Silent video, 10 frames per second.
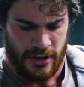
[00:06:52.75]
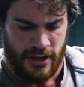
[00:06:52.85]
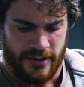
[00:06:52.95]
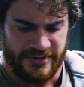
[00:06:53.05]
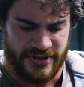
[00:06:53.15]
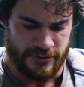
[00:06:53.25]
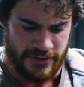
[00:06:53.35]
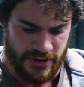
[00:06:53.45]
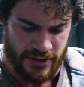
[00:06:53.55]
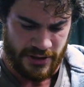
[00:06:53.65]
Let me see
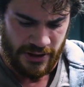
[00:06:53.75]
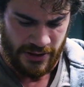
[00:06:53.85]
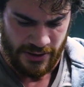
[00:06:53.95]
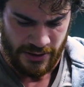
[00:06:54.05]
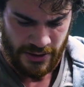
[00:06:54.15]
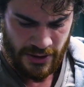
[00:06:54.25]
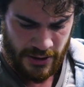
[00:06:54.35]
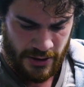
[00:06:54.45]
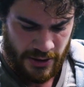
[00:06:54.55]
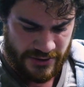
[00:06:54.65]
what
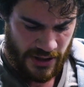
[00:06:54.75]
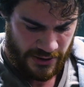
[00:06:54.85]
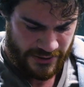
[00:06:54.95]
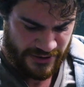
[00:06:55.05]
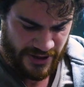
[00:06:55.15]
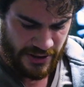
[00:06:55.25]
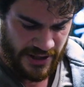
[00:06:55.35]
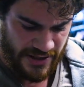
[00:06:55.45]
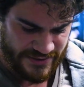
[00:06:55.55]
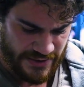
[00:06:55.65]
Dr. Derek
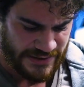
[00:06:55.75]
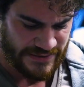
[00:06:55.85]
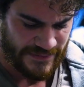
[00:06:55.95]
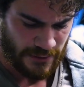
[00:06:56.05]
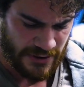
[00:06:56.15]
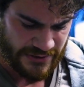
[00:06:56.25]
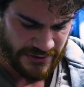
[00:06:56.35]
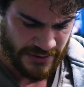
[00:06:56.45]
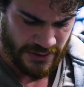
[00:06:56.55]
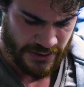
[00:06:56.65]
has next for
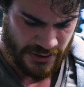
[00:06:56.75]
us.